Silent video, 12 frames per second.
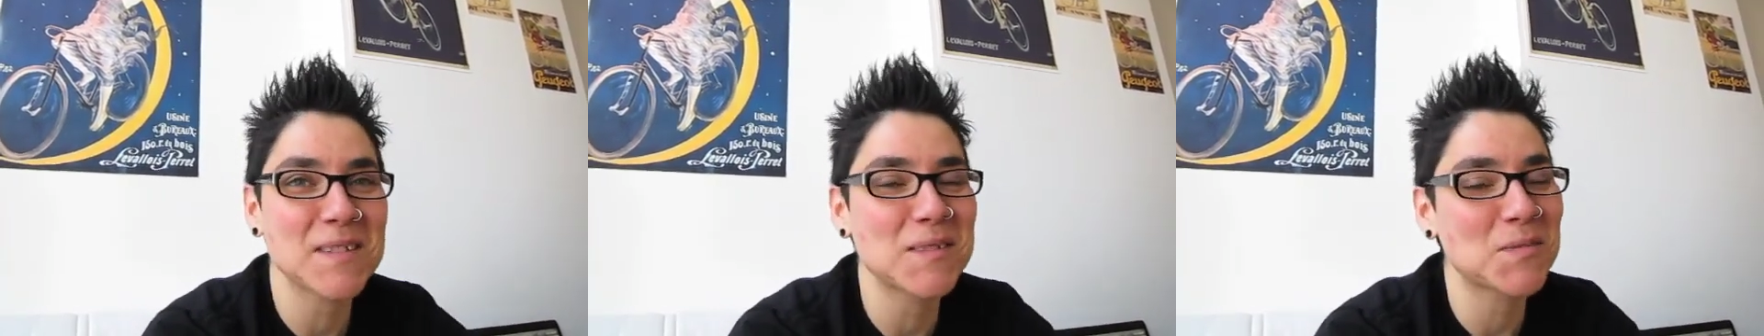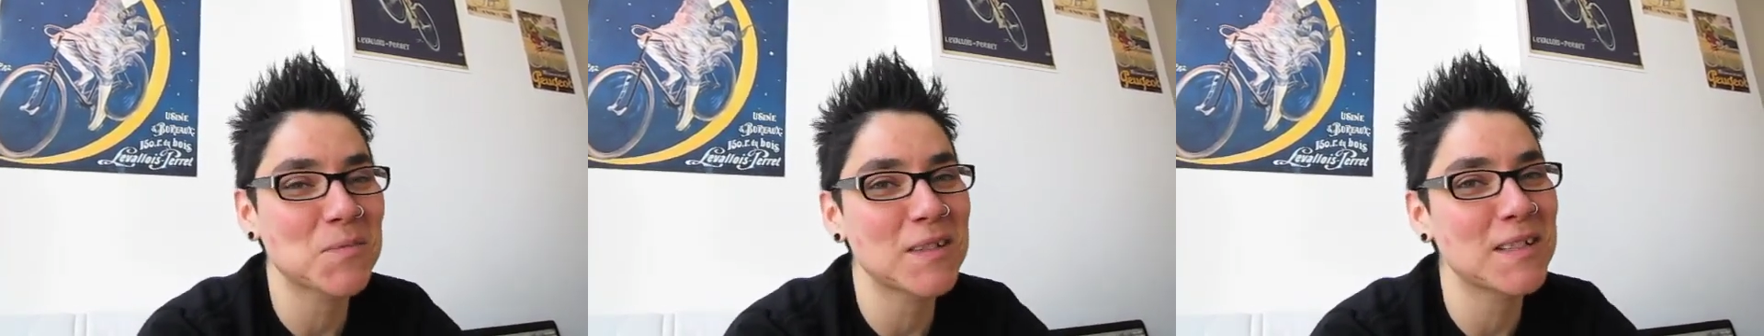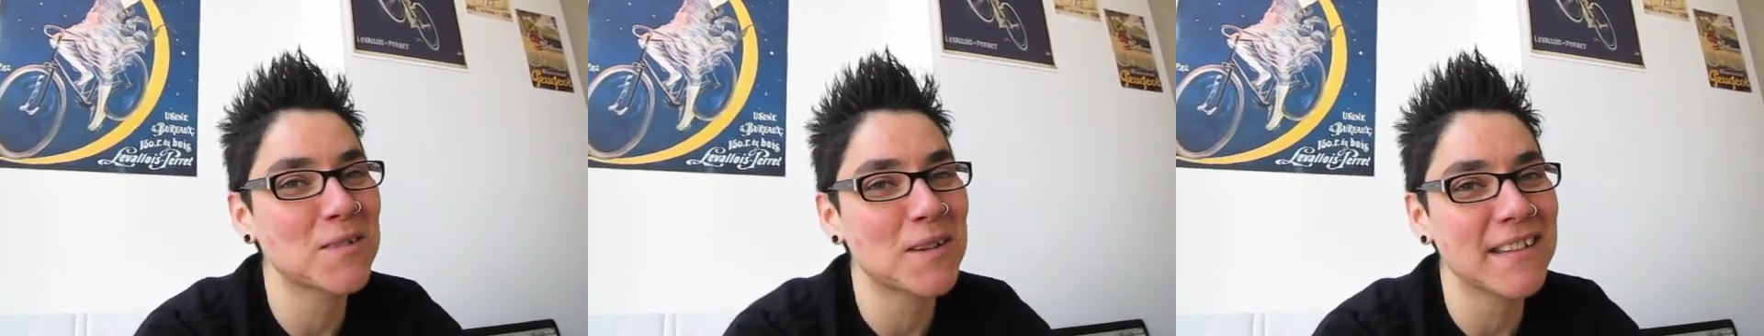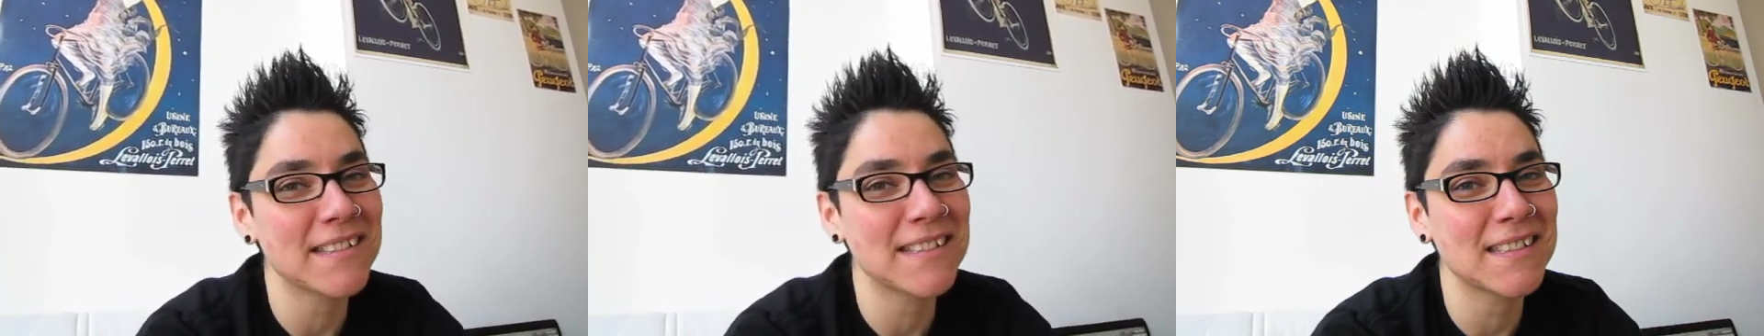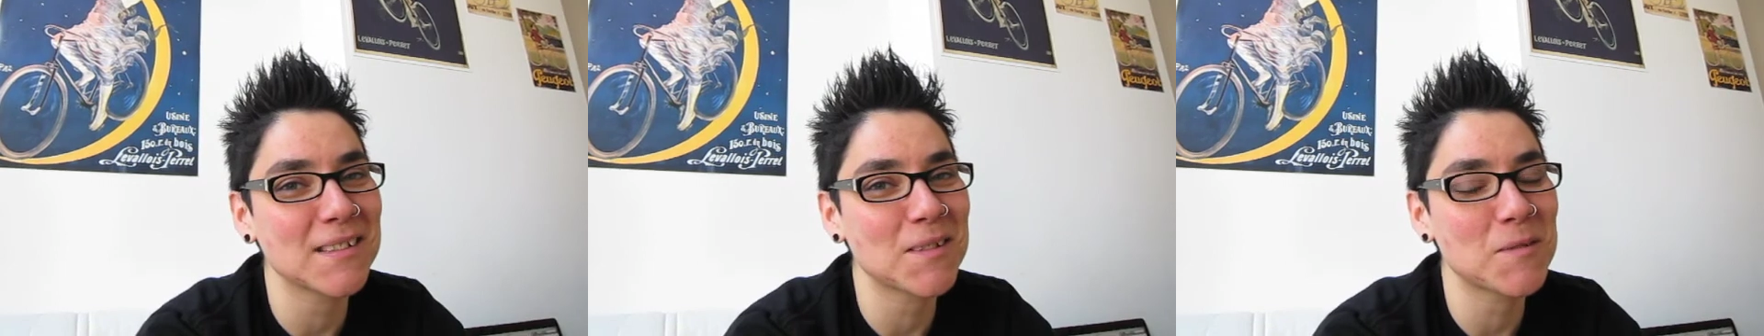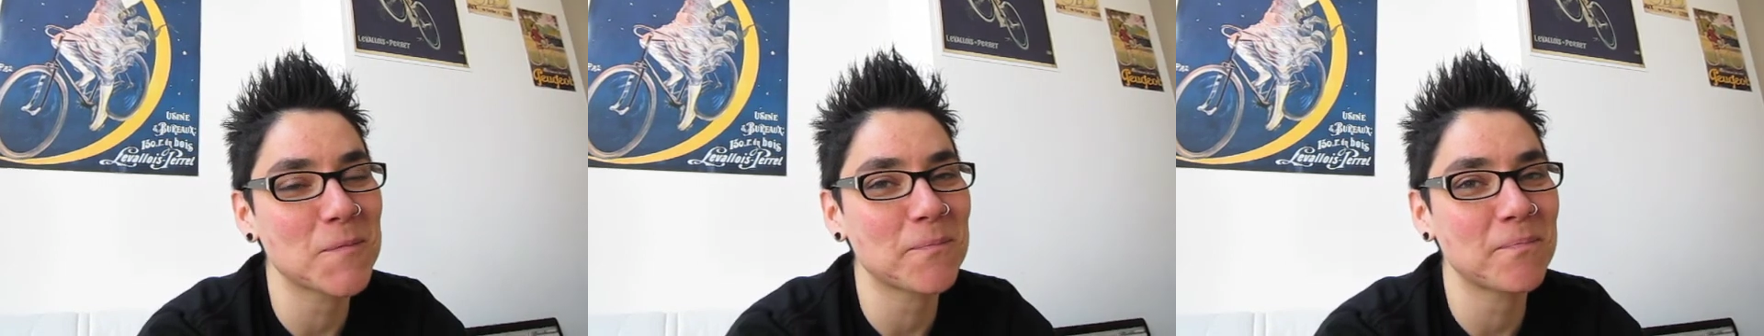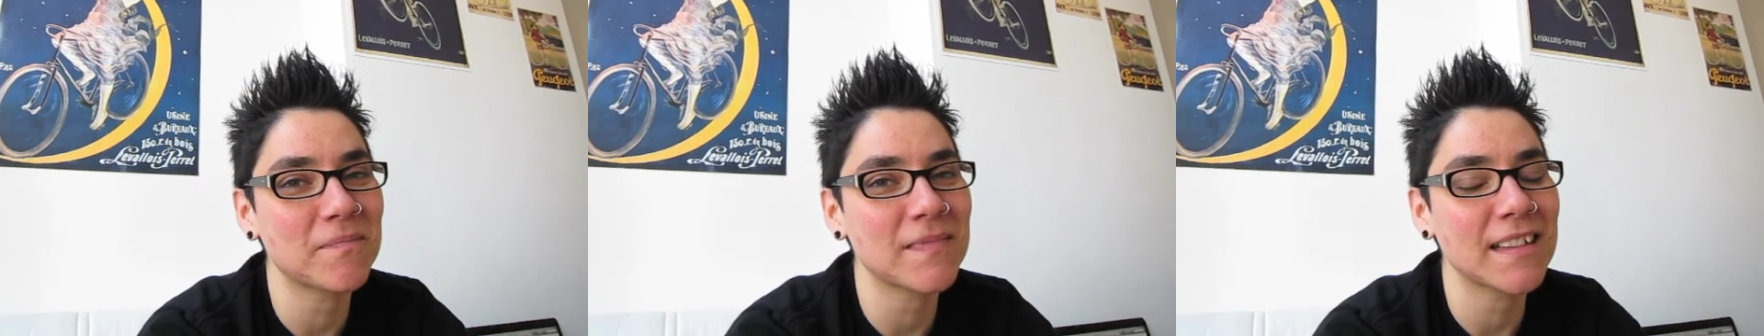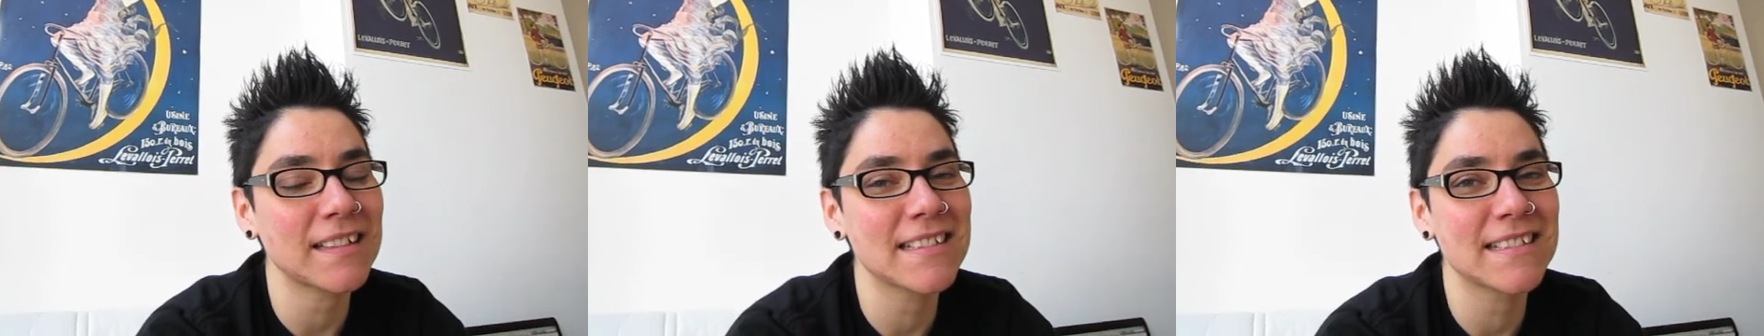It was pretty crazy, so
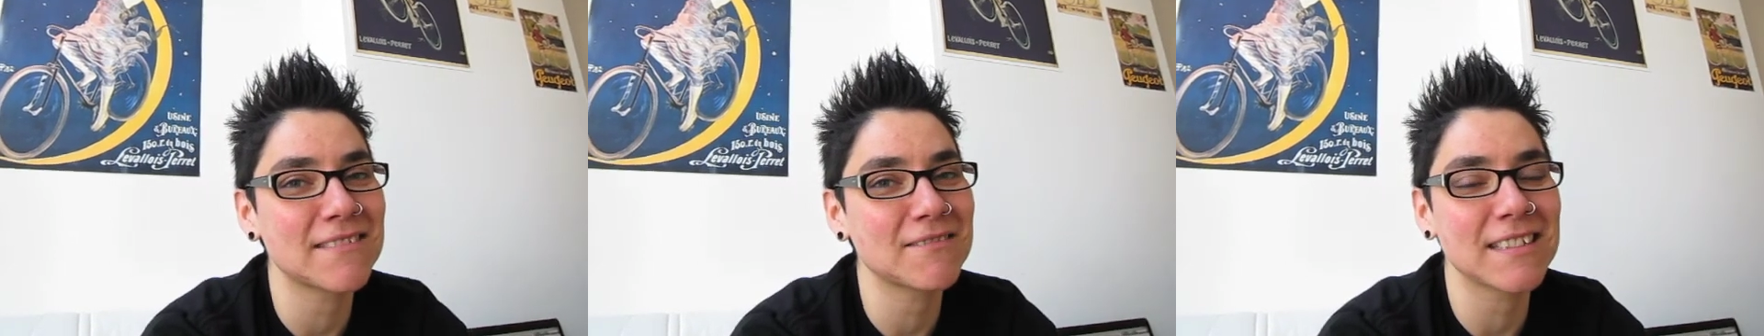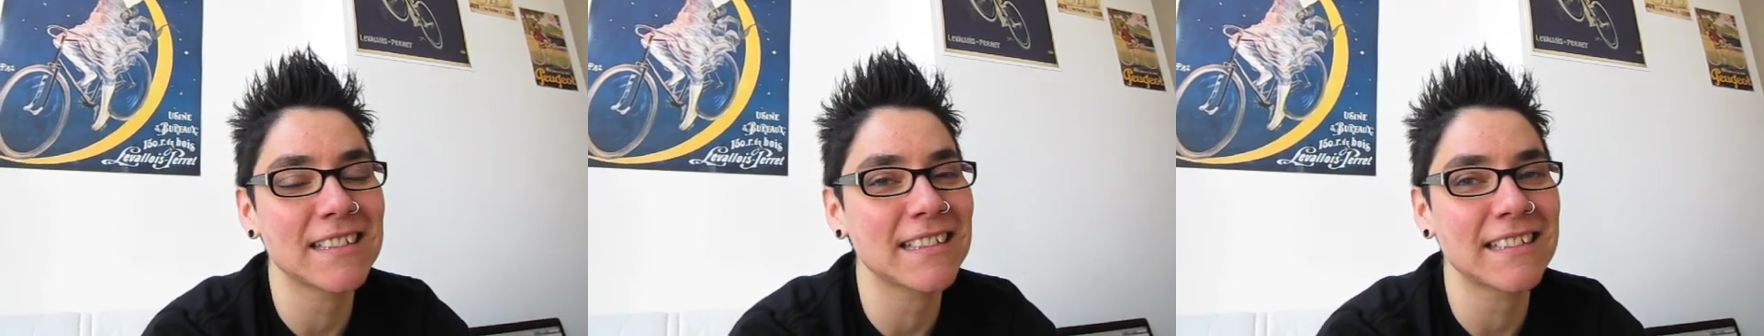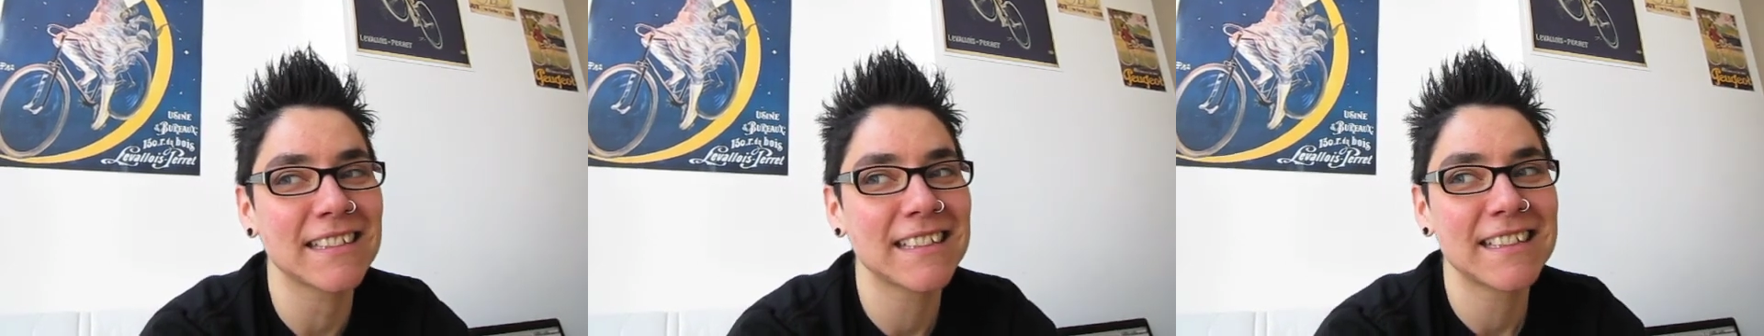I didn't really